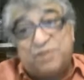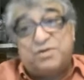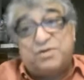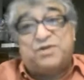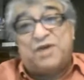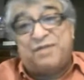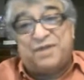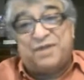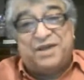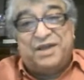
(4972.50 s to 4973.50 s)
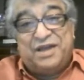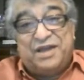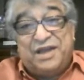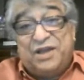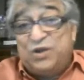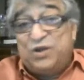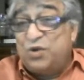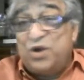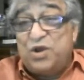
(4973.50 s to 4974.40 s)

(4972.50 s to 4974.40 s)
make you happy okay